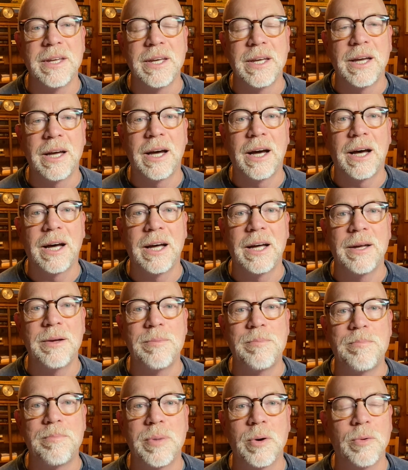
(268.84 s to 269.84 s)

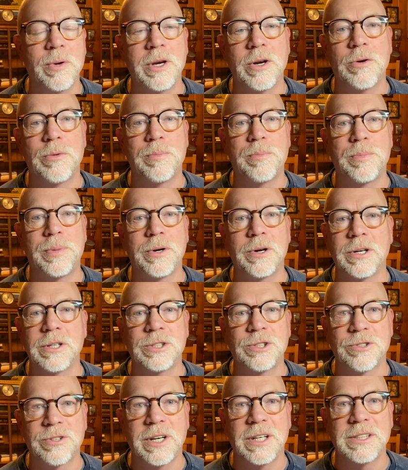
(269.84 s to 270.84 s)
But we don't put our
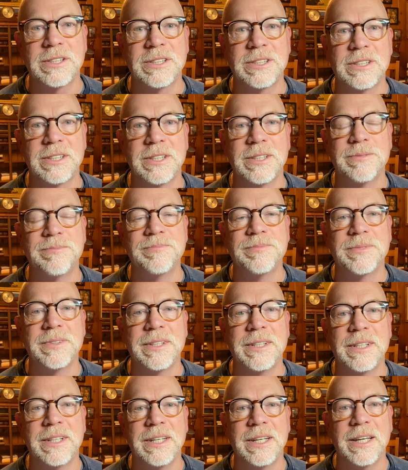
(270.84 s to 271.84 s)
trust
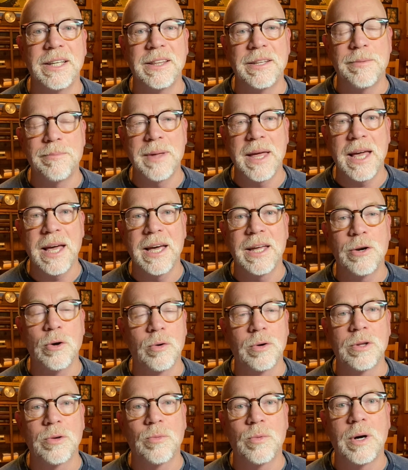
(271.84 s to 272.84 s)
in the man
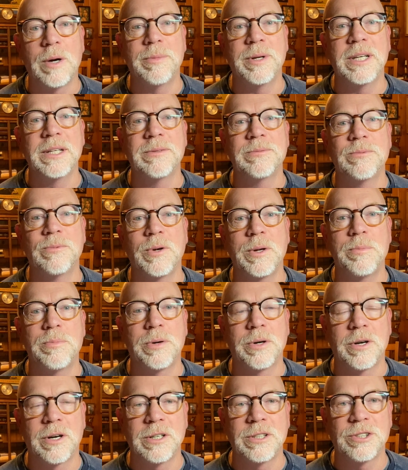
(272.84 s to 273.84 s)
or the woman. We
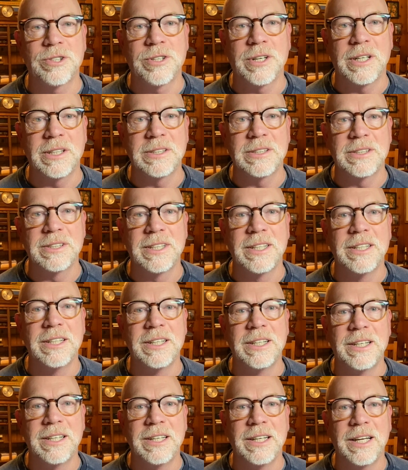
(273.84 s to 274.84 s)
put our trust
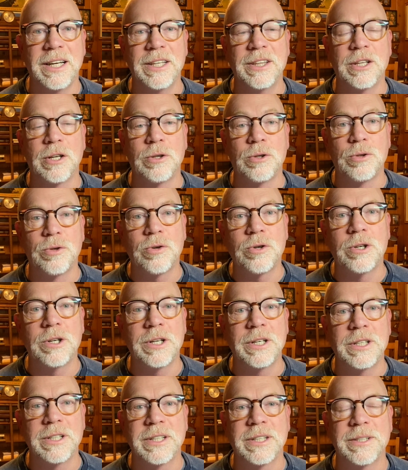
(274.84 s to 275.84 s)
in the Lord.